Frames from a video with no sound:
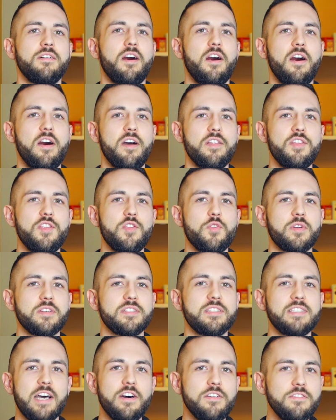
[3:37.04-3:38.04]
on
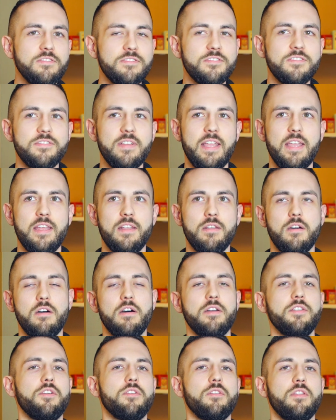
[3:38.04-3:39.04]
yourself and
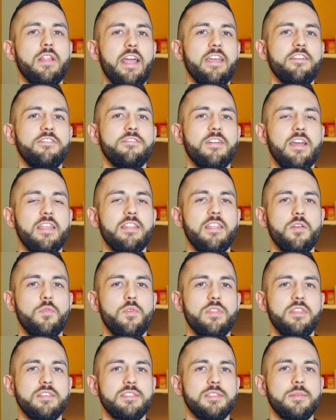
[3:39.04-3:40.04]
on your life, I think,
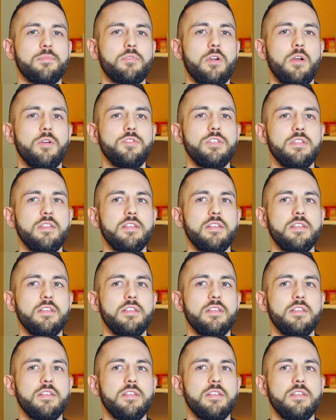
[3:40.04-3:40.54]
with this approach.